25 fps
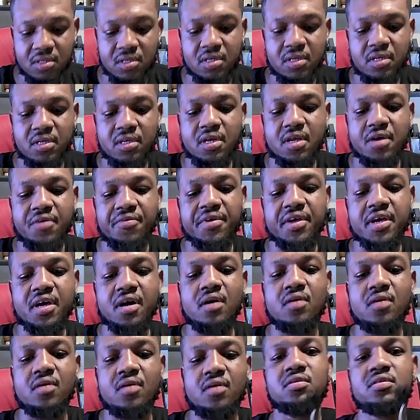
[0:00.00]
There we go.
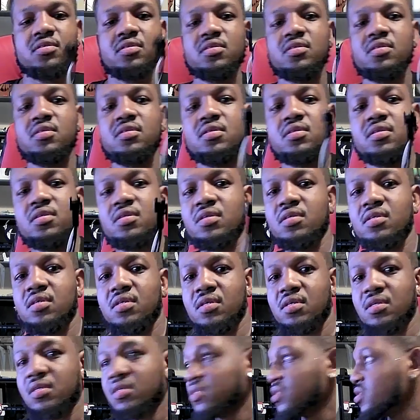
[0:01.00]

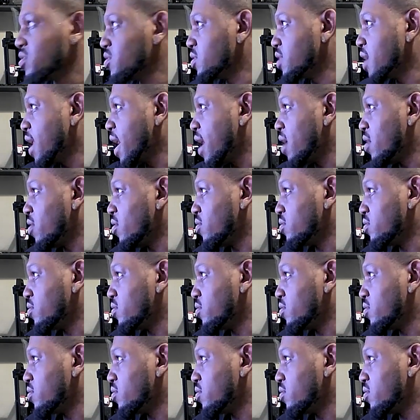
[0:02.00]
So now